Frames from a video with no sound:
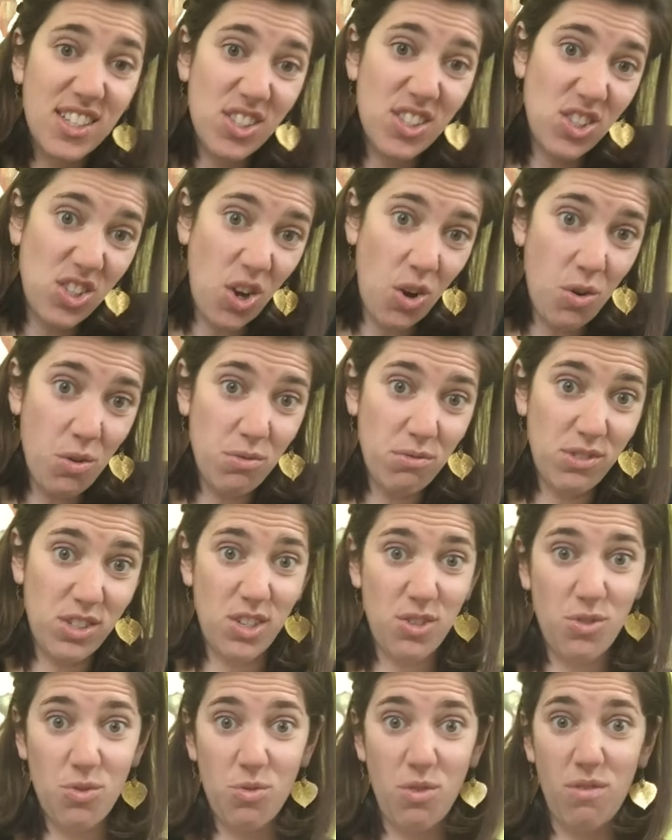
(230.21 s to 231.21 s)
And so
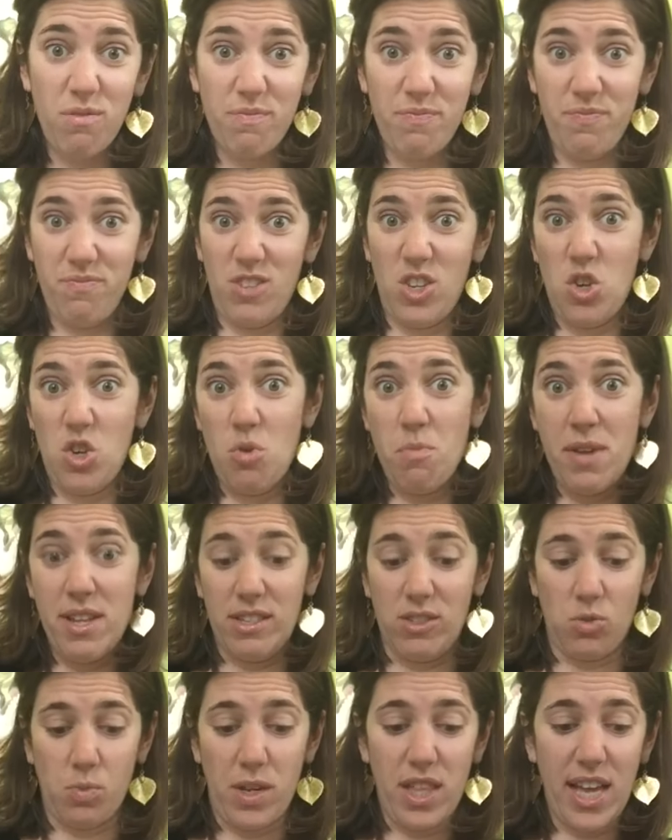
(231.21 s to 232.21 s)
do
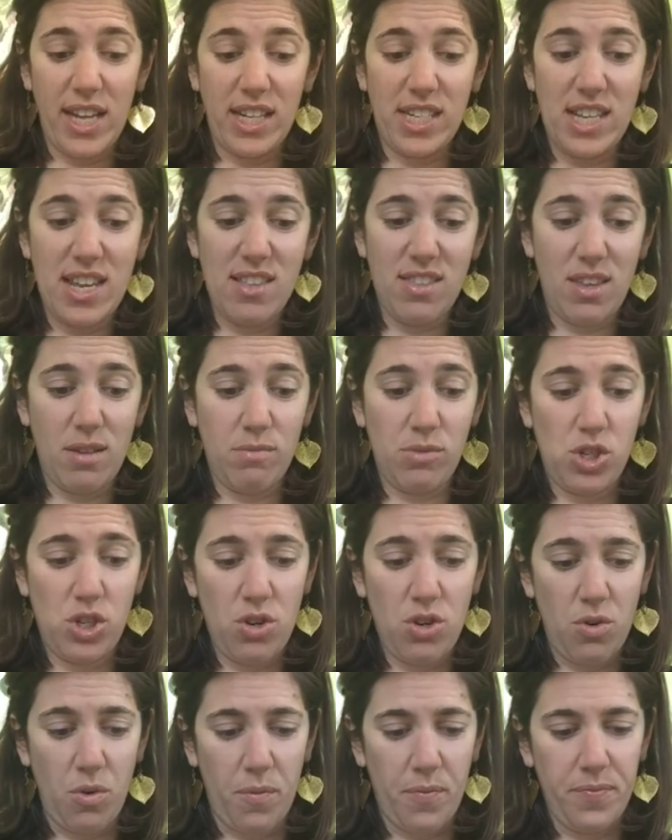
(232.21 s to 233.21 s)
humans. We like to eat them
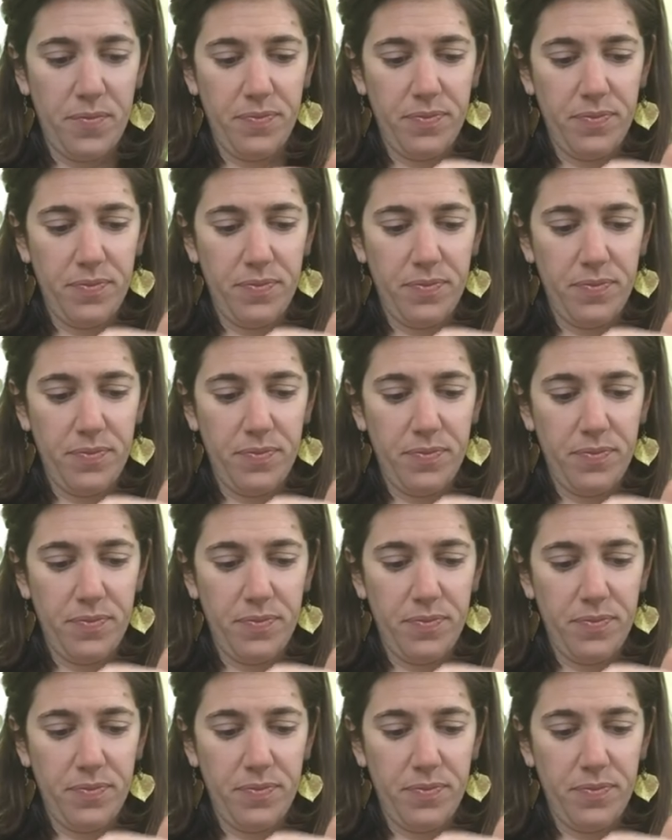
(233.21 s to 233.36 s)
too.